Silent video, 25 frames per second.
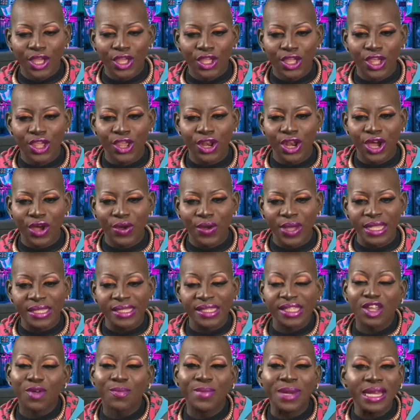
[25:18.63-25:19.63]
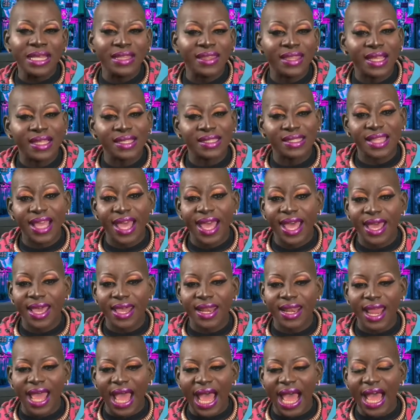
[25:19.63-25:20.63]
you know, it's so many things that
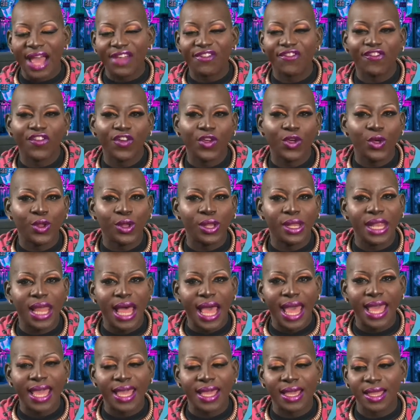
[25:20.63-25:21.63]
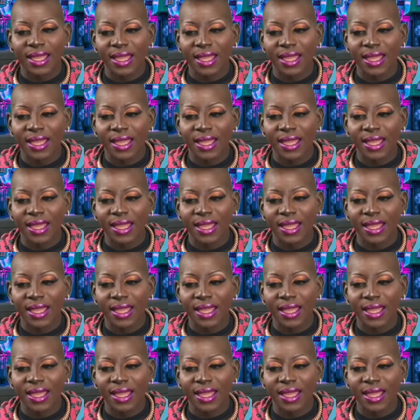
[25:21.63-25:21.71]
I feel like